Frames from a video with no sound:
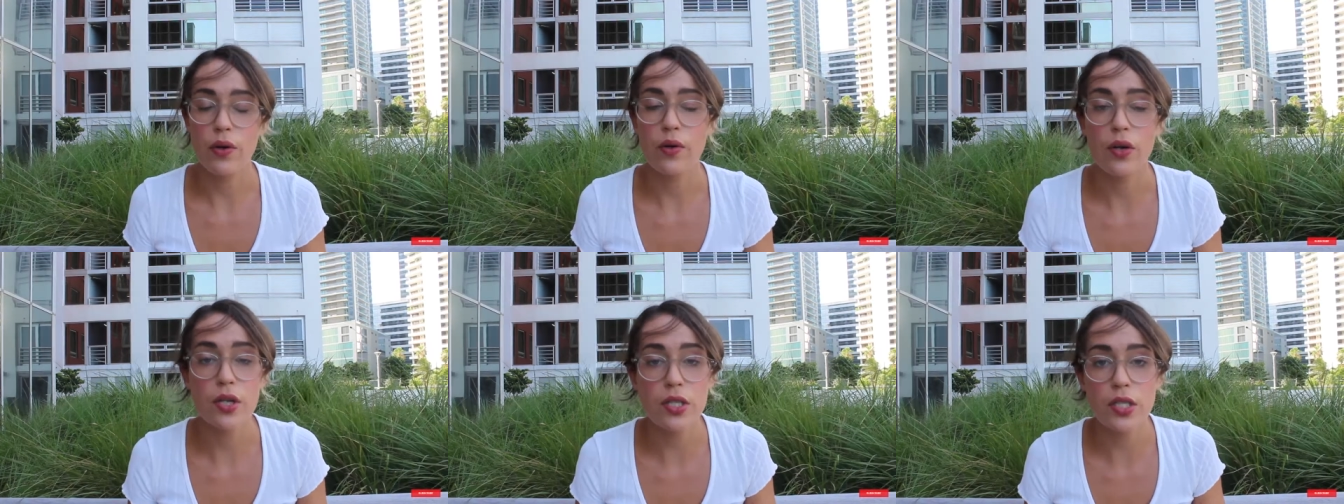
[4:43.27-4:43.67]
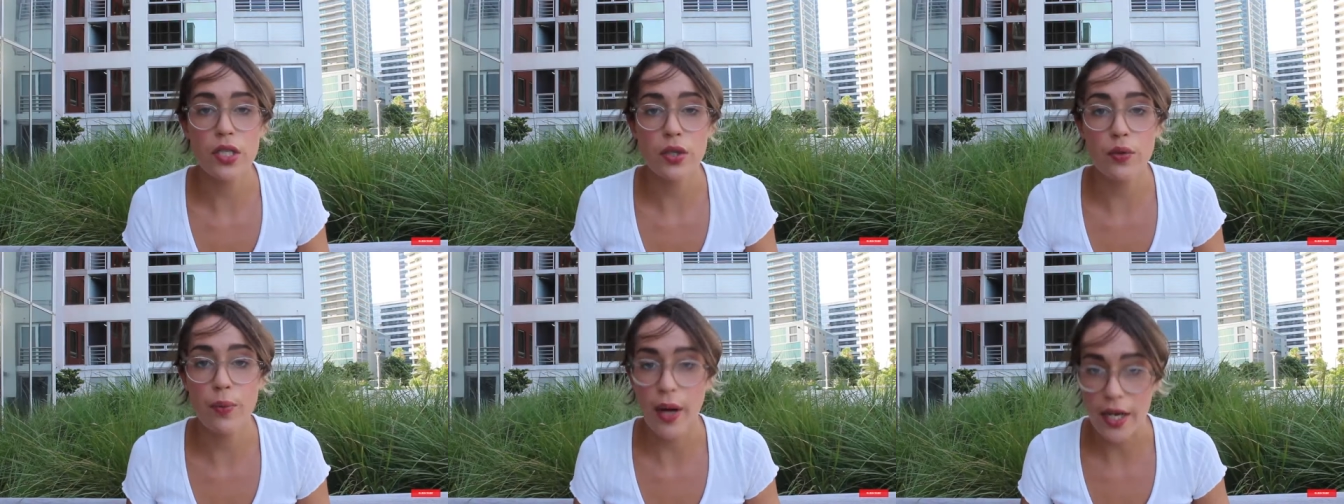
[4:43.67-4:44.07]
In order
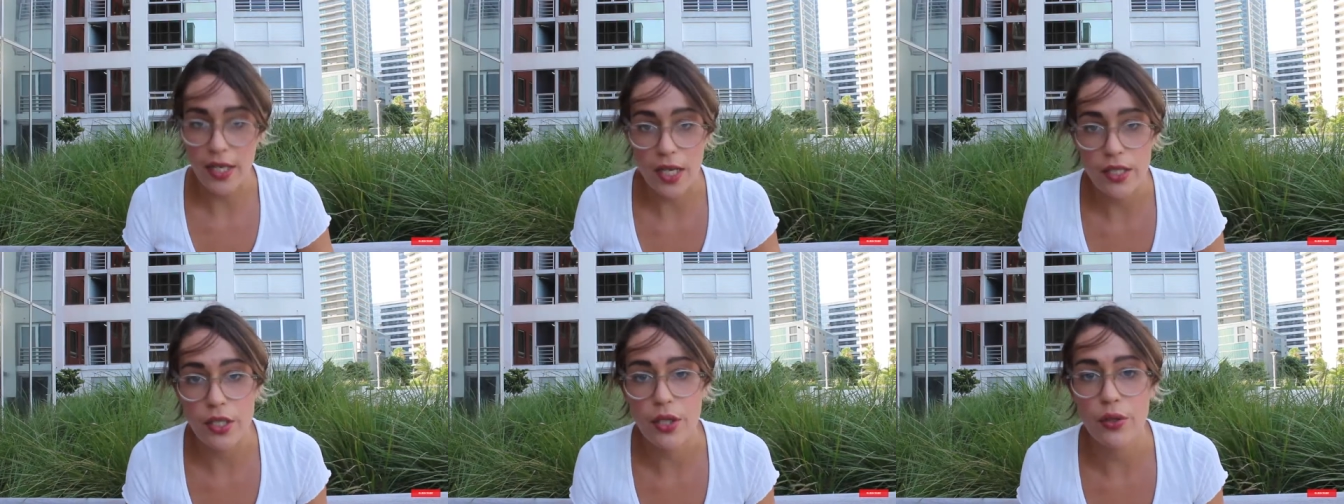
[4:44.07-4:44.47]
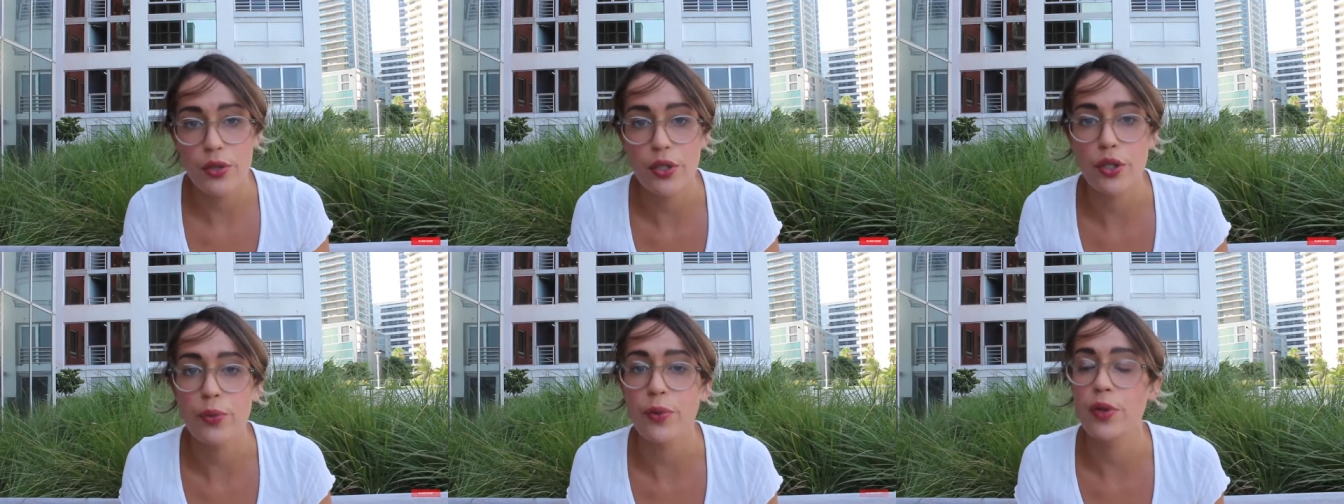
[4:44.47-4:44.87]
to monetize on
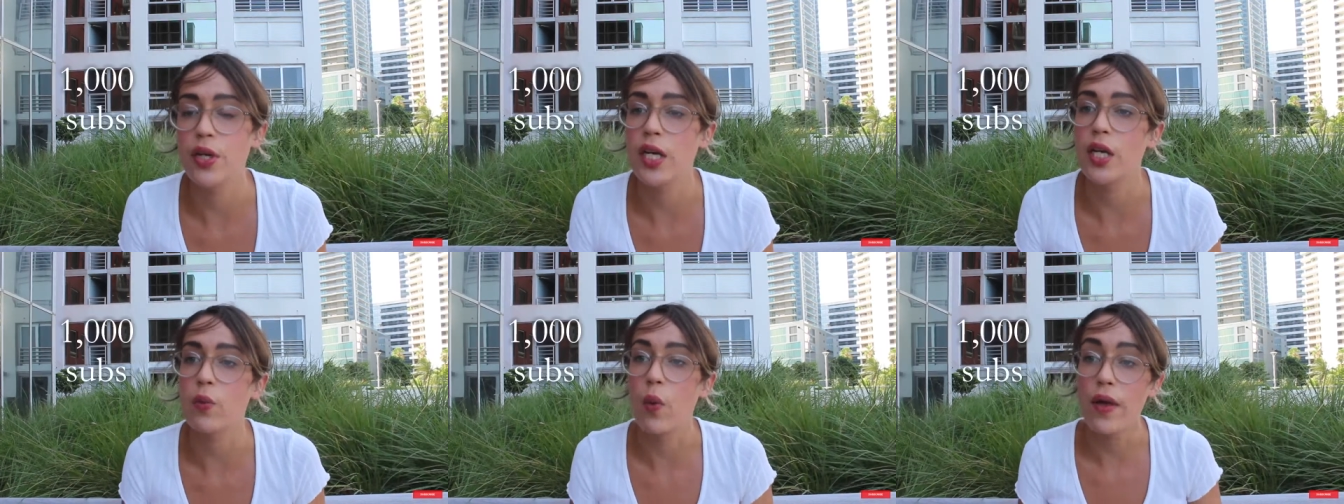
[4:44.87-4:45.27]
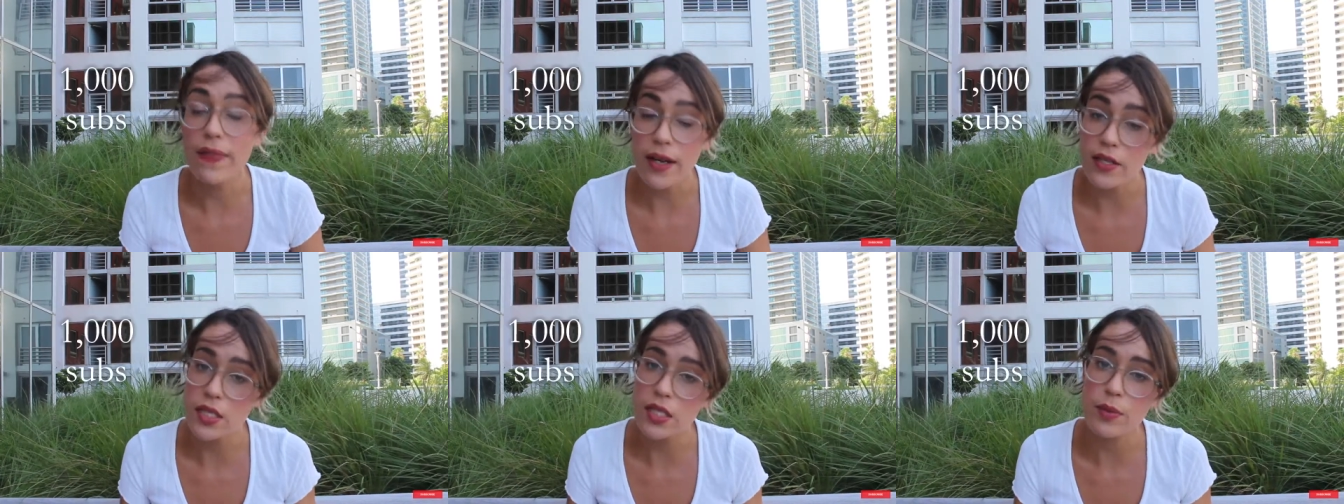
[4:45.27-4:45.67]
YouTube, you need one
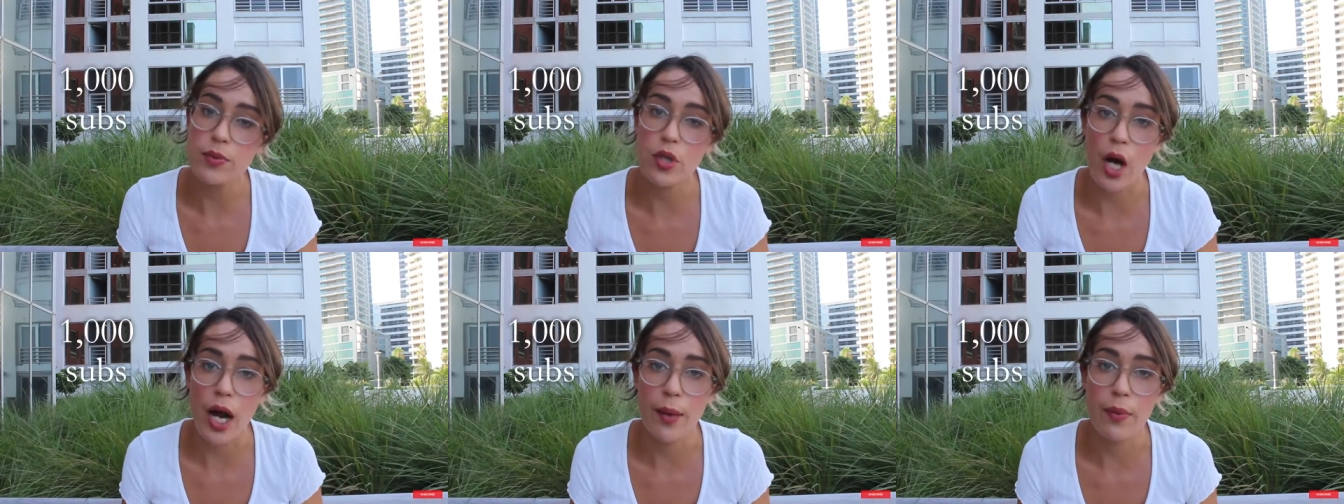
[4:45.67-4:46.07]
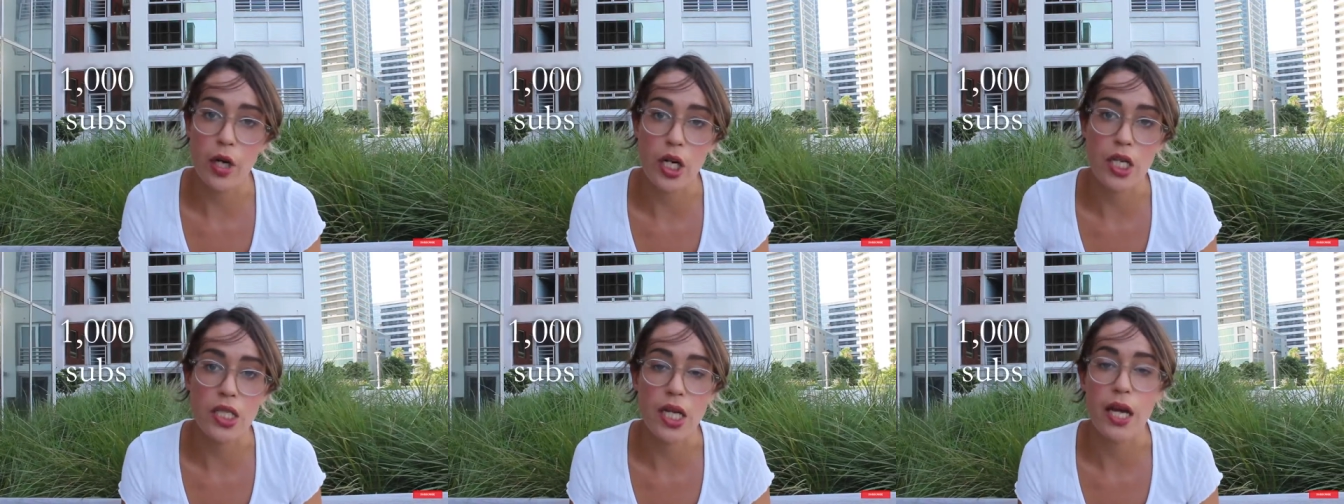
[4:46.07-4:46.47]
thousand subscribers